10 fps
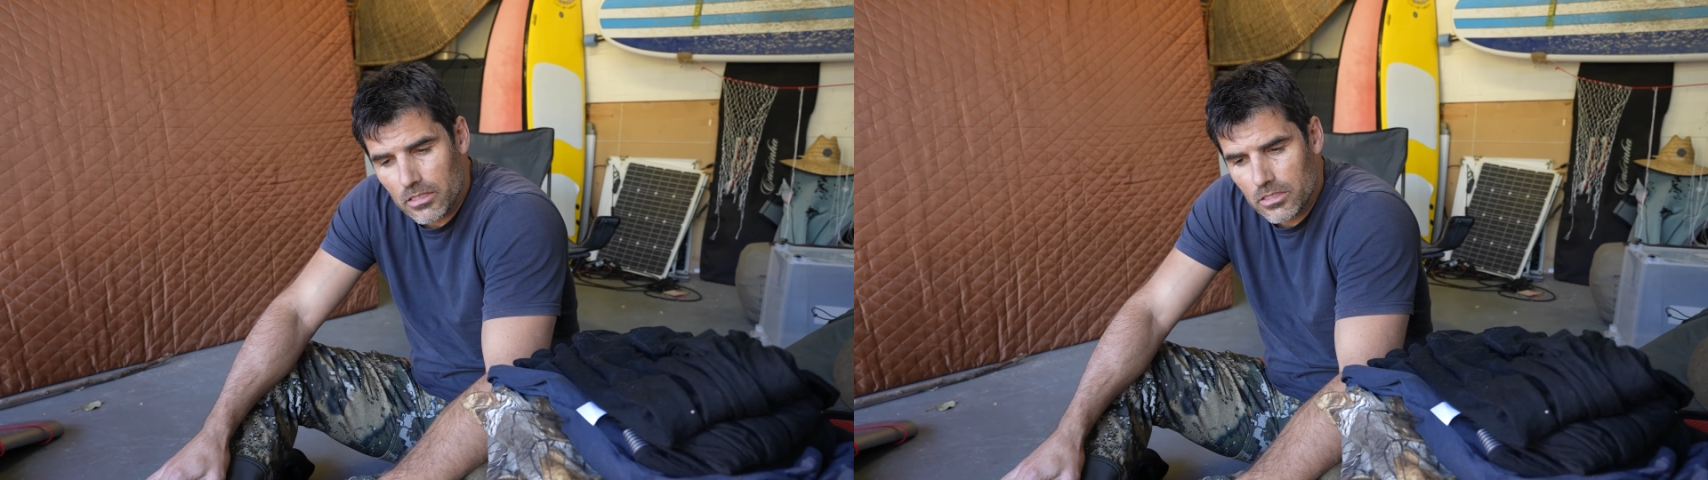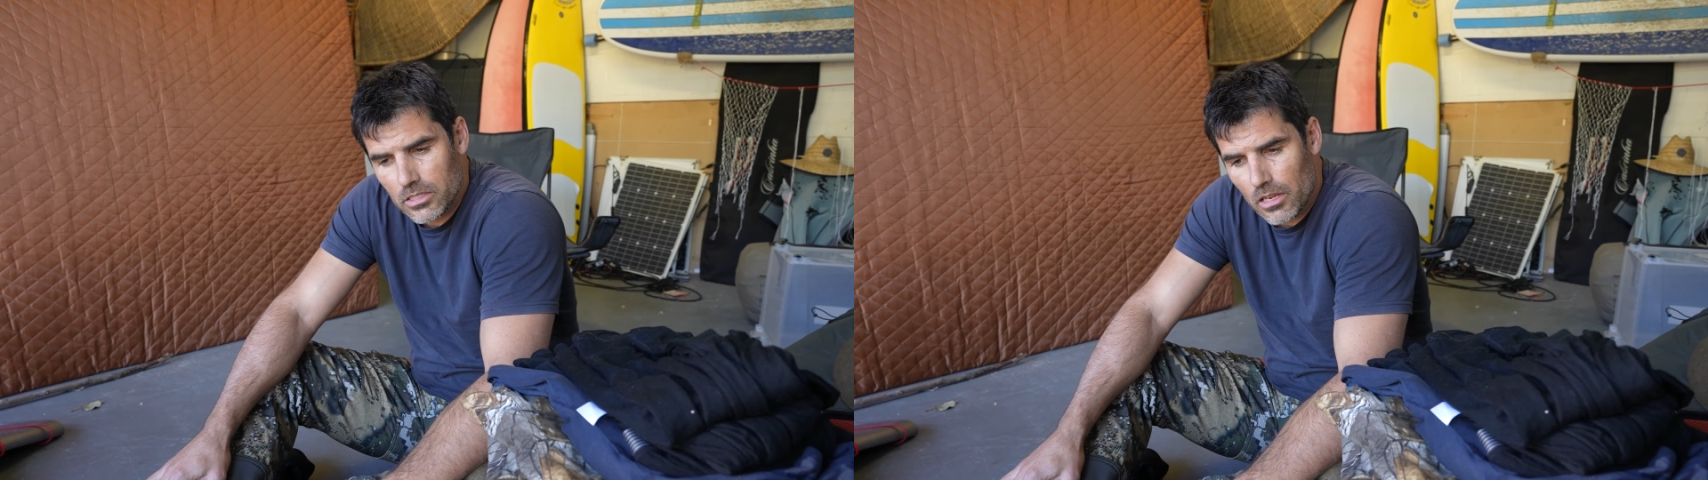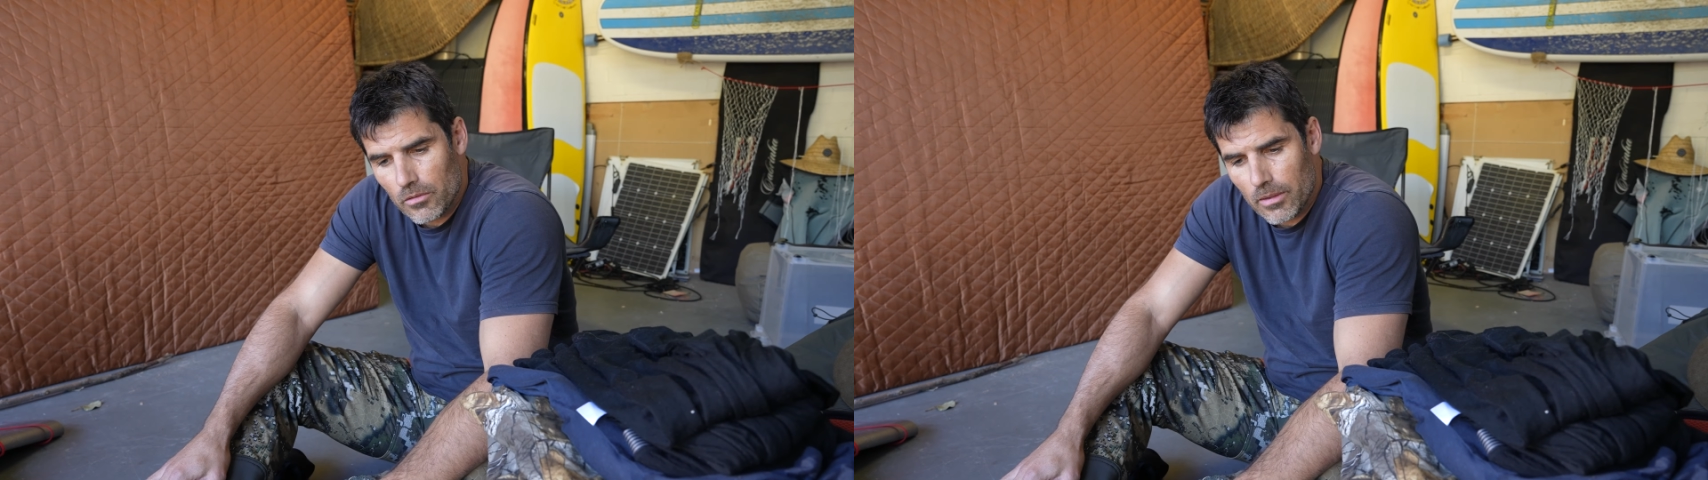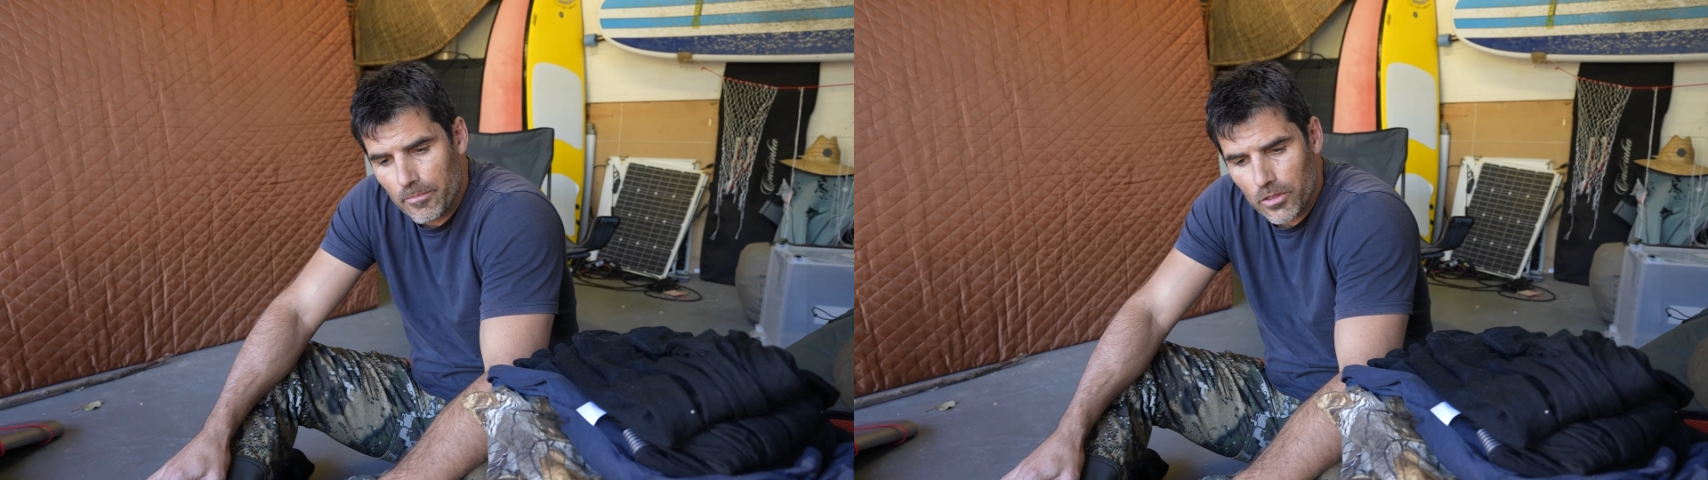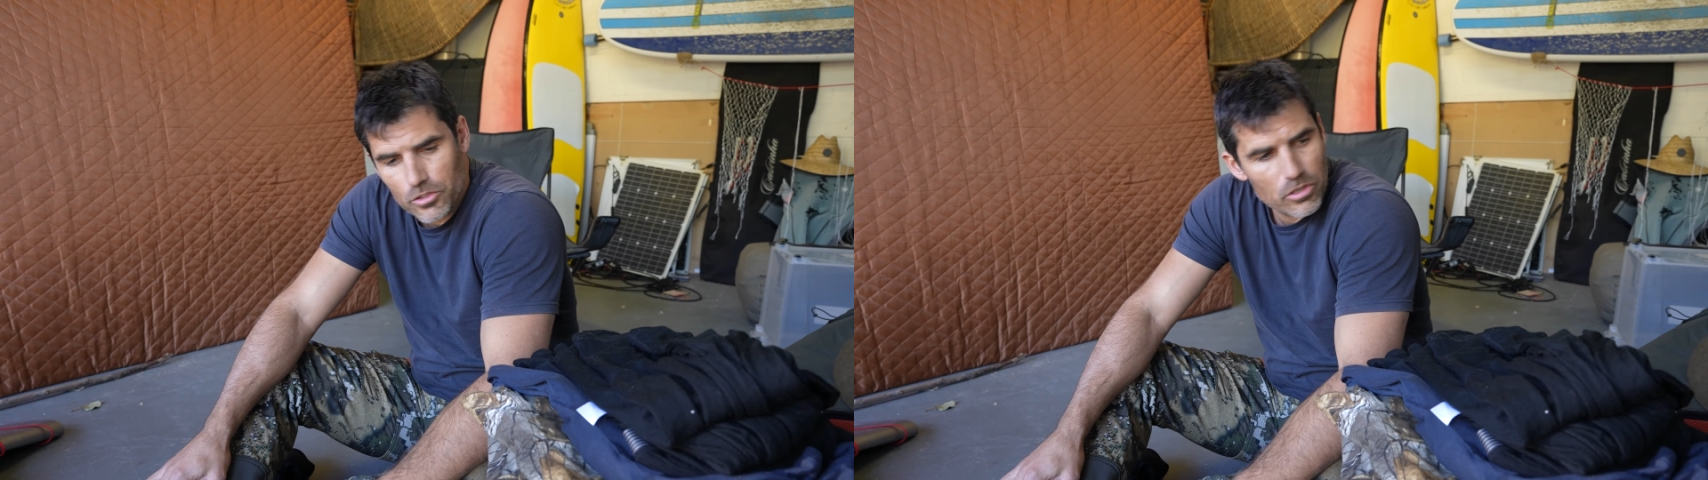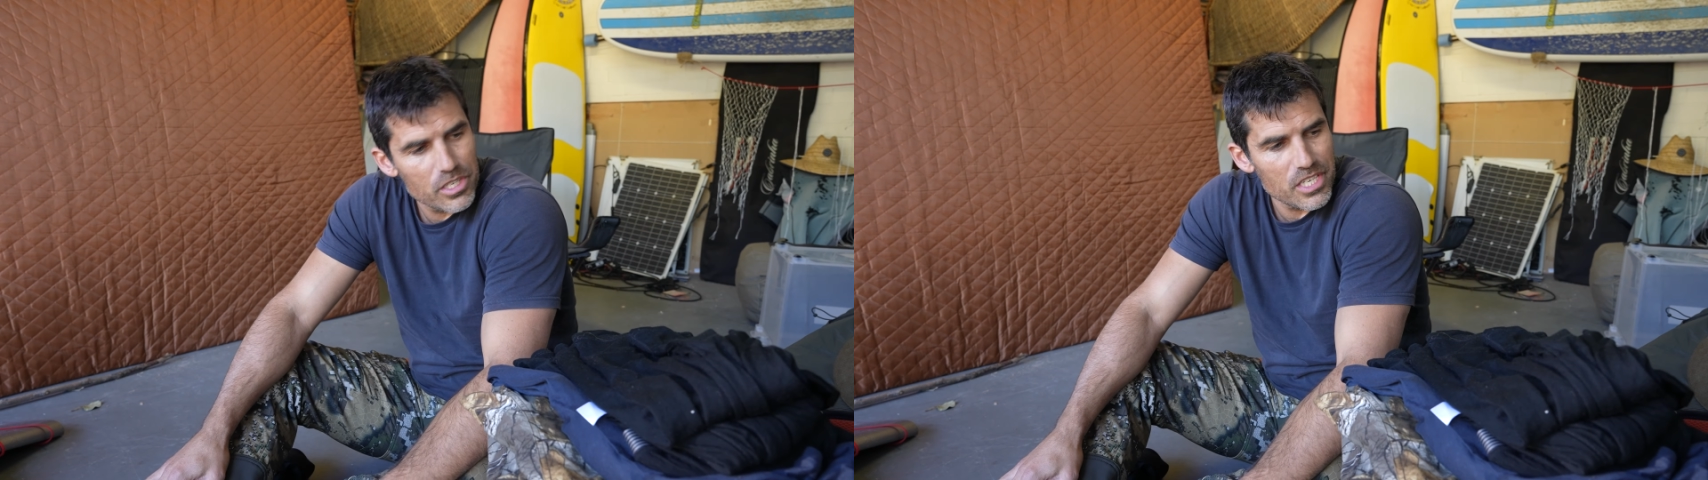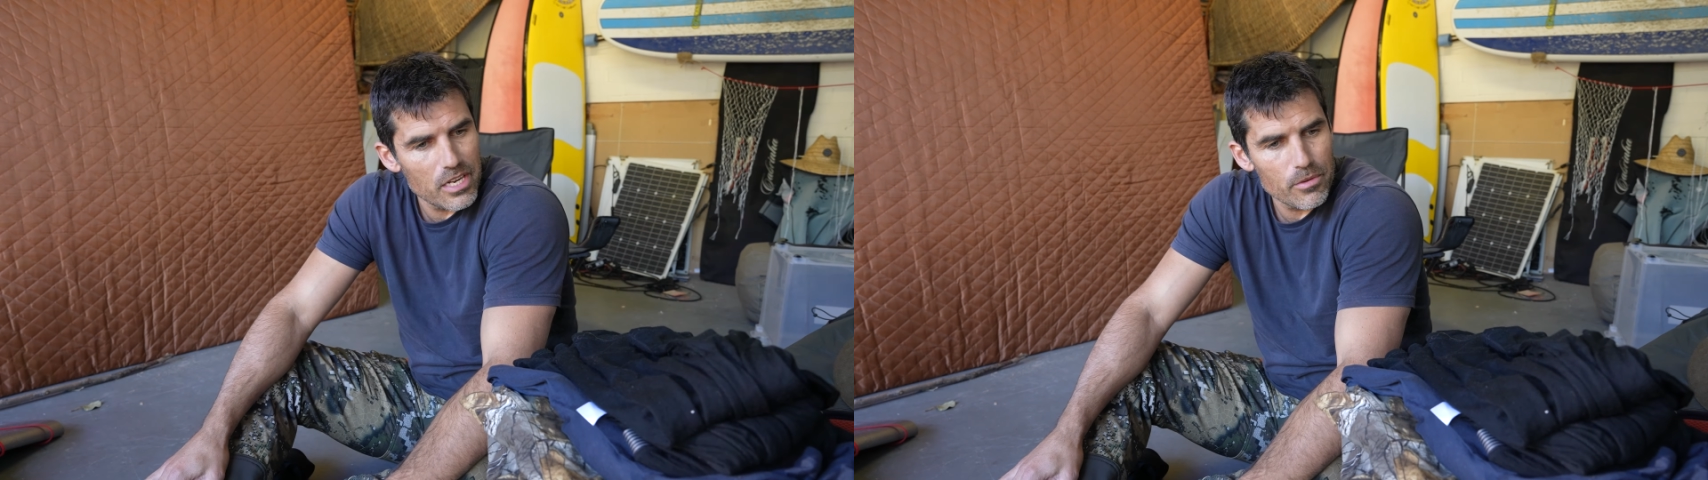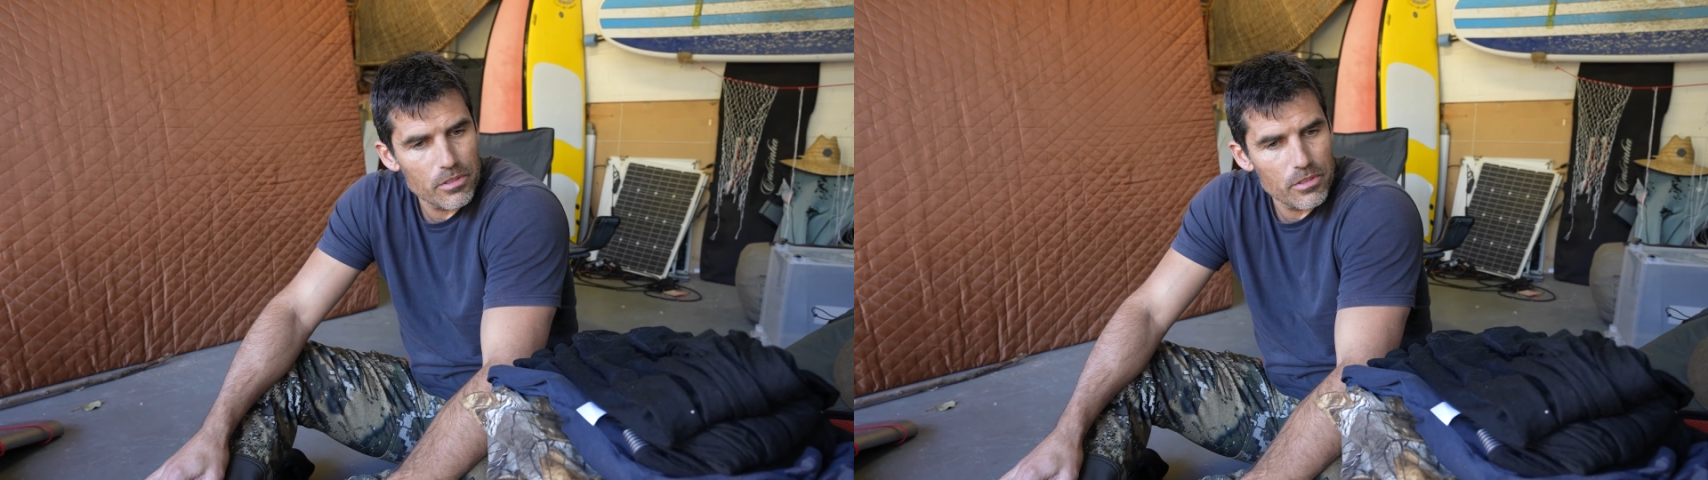so I'll try and share with